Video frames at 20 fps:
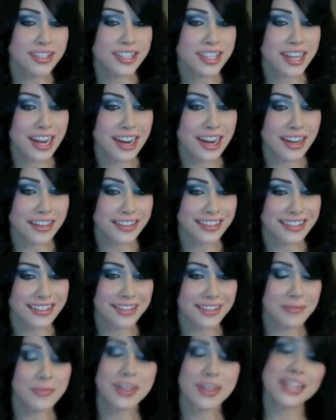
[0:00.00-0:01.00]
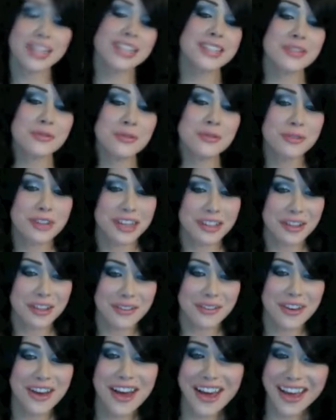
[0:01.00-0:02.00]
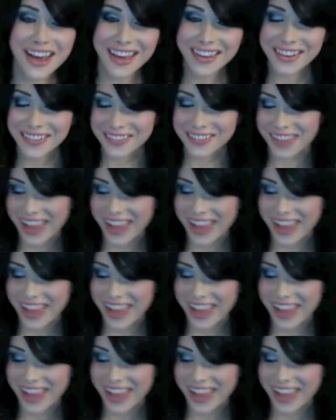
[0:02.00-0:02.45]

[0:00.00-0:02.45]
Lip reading: tonight, but it's cool. I love them.